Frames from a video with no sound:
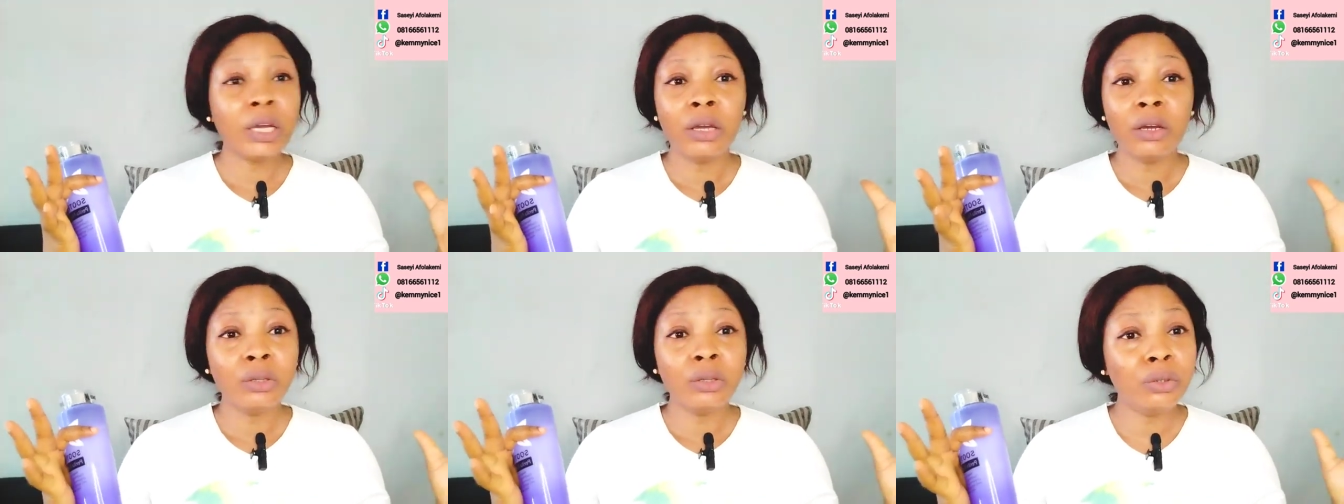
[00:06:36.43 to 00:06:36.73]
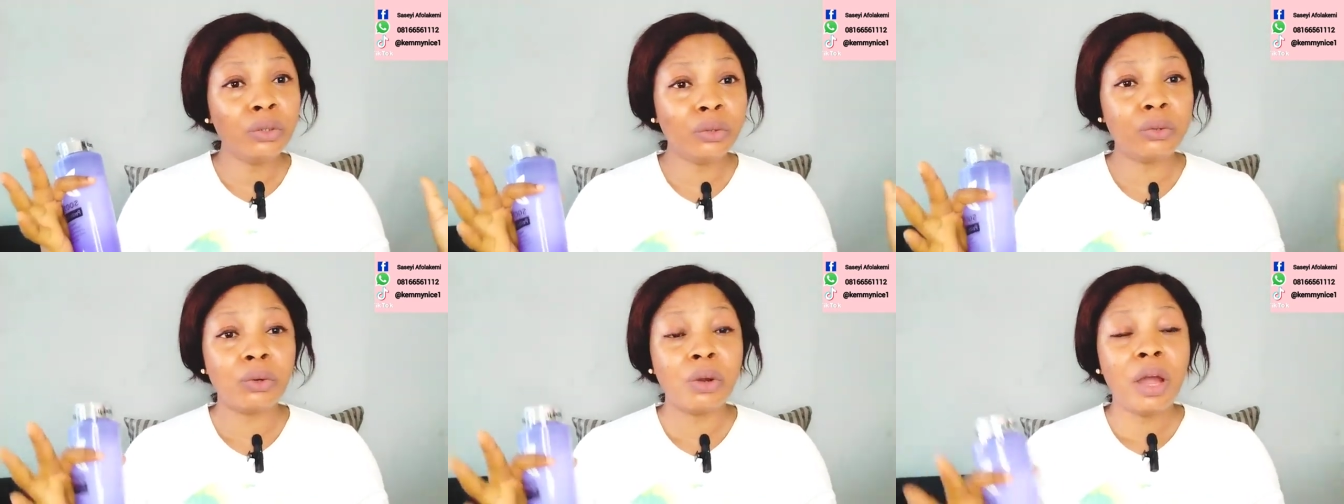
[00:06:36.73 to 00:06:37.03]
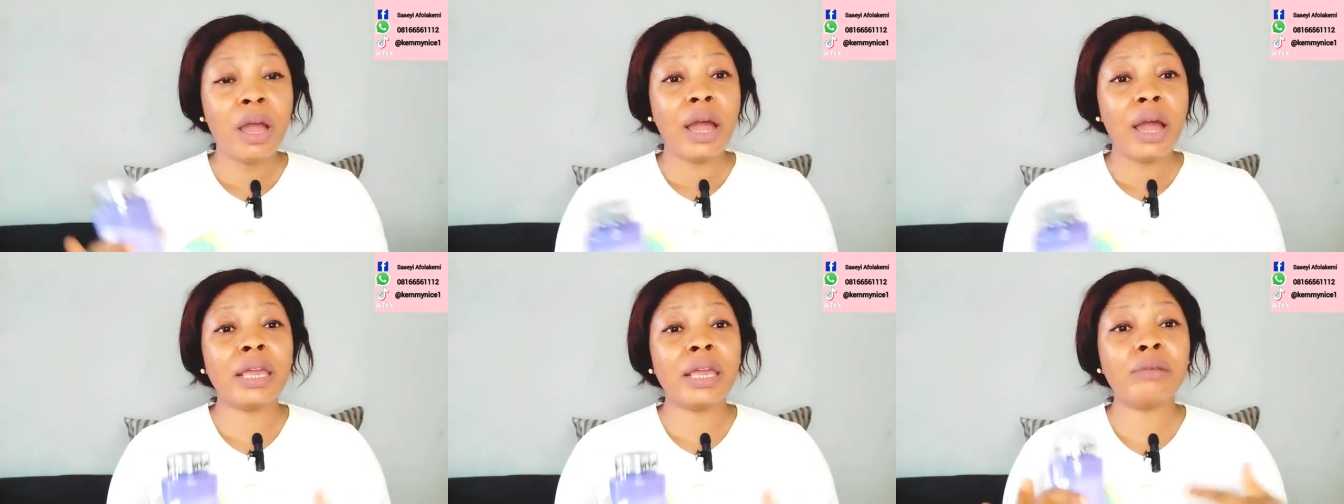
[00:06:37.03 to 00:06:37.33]
No,
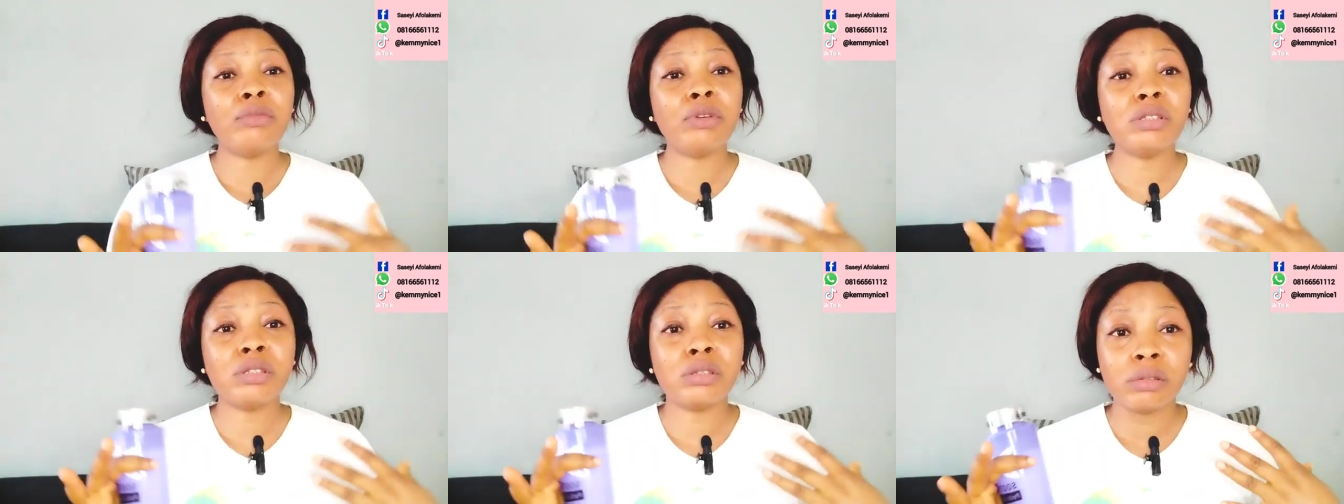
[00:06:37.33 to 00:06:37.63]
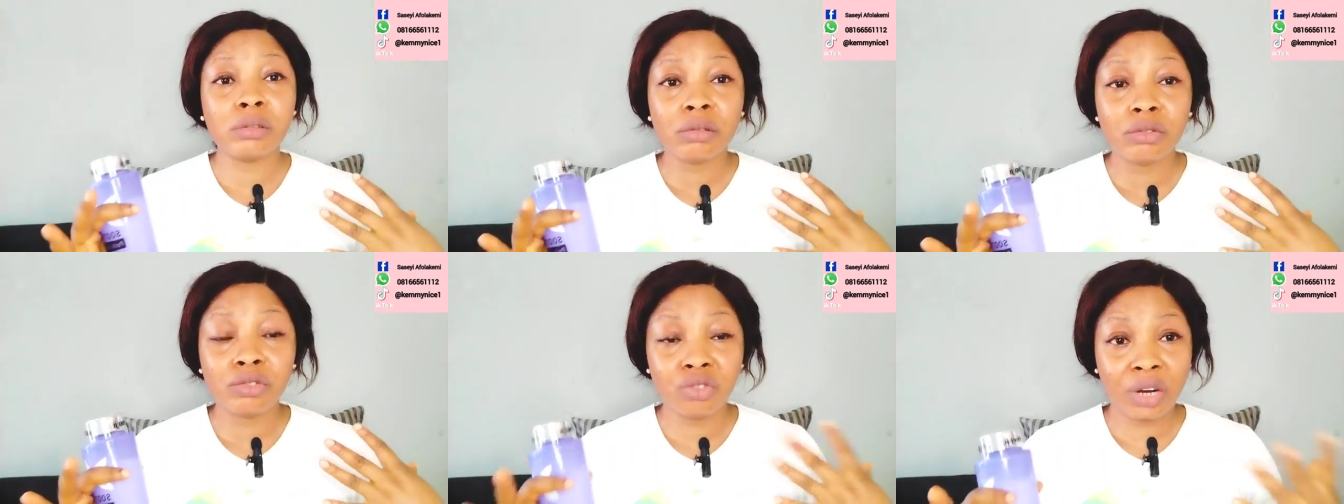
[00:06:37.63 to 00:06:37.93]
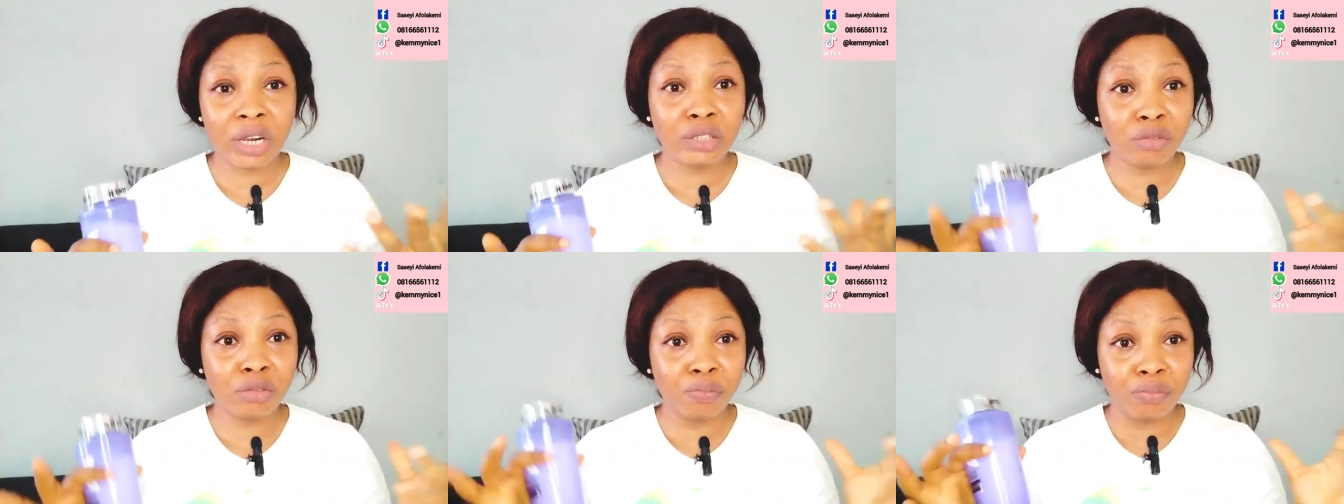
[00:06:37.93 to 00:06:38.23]
I am not
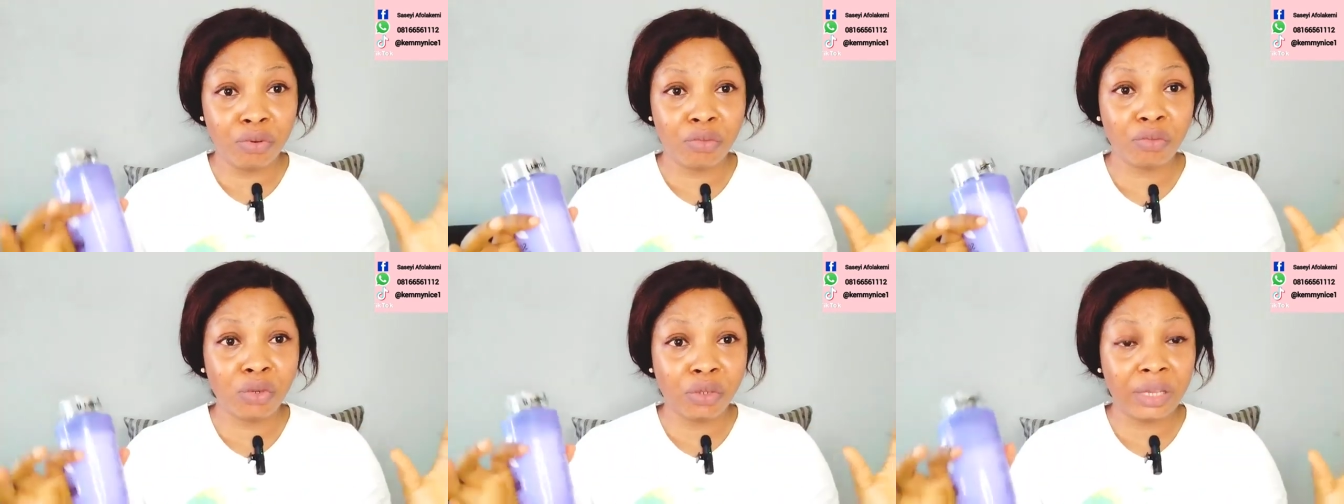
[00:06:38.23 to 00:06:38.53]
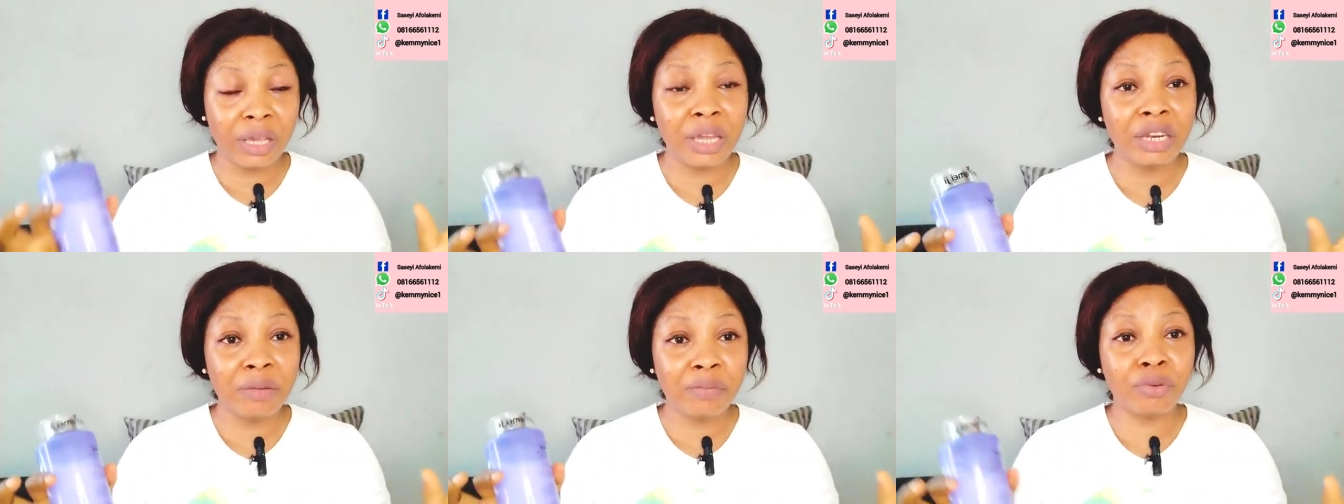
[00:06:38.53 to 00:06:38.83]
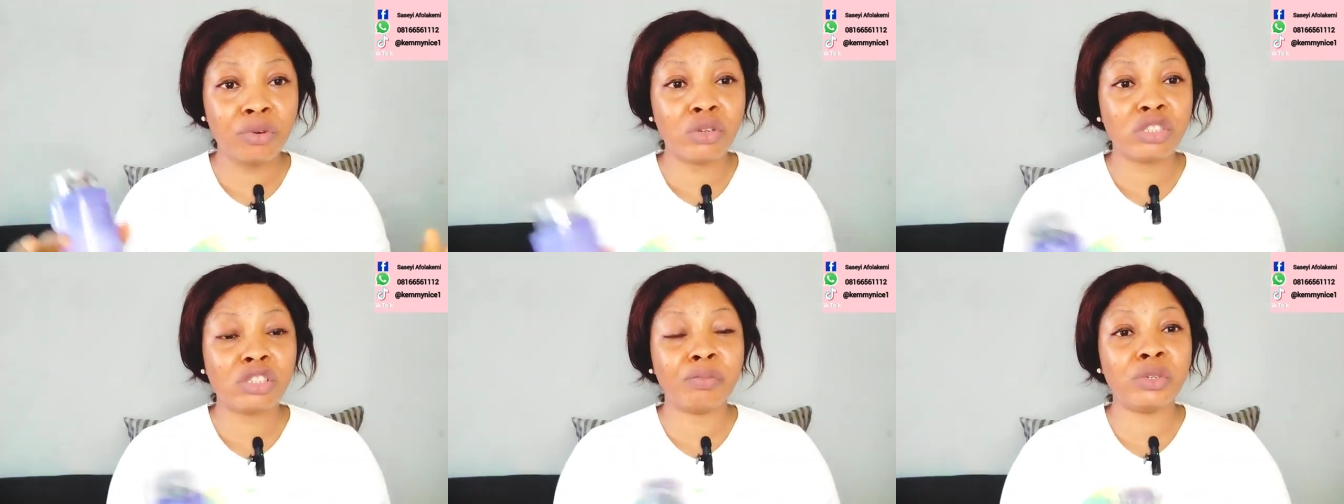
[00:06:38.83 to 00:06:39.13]
trying to promote any product,